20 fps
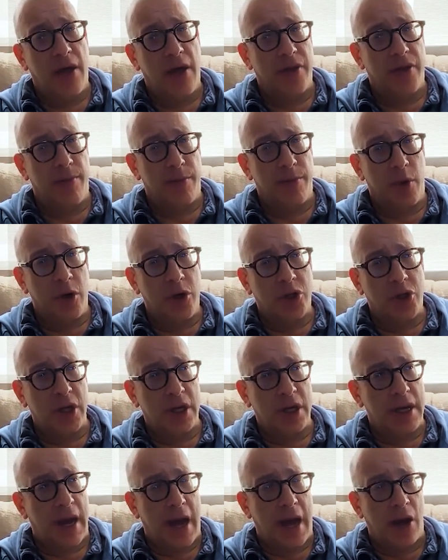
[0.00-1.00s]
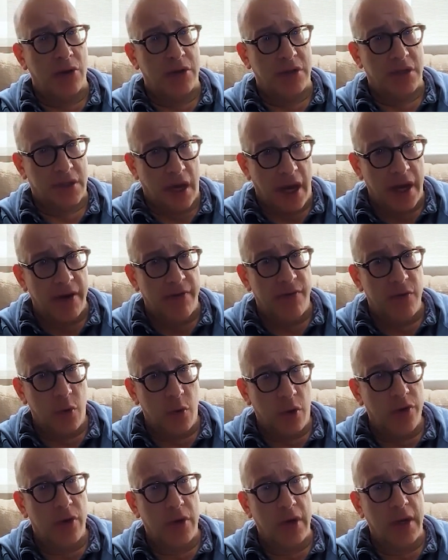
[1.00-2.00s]
The merchant outside of
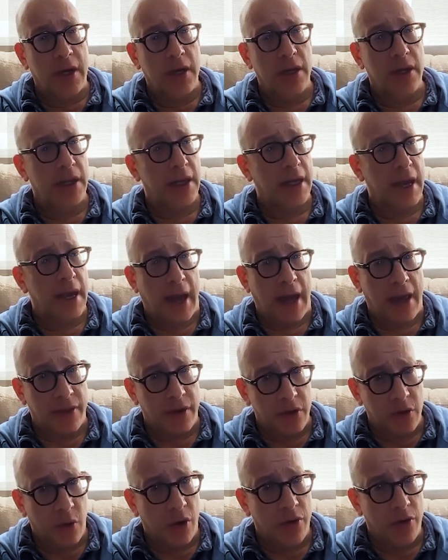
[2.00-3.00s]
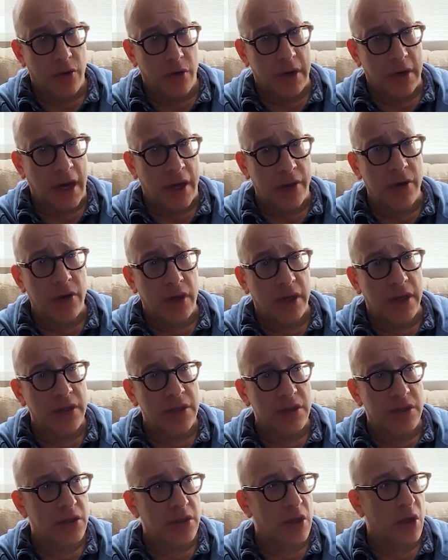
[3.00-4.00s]
northern Italy and the northern
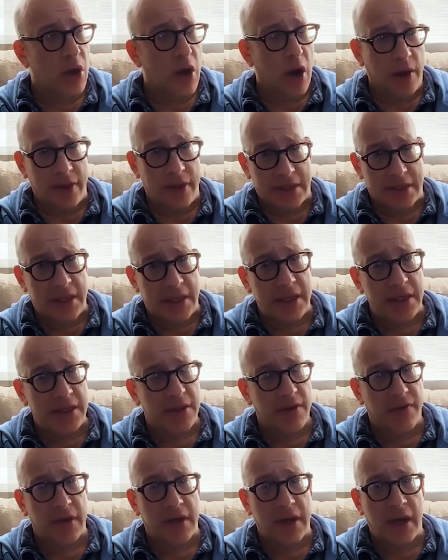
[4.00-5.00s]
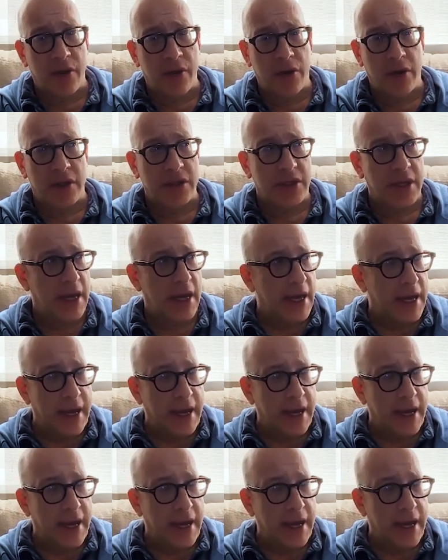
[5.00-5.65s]
Netherlands and the cities of the Netherlands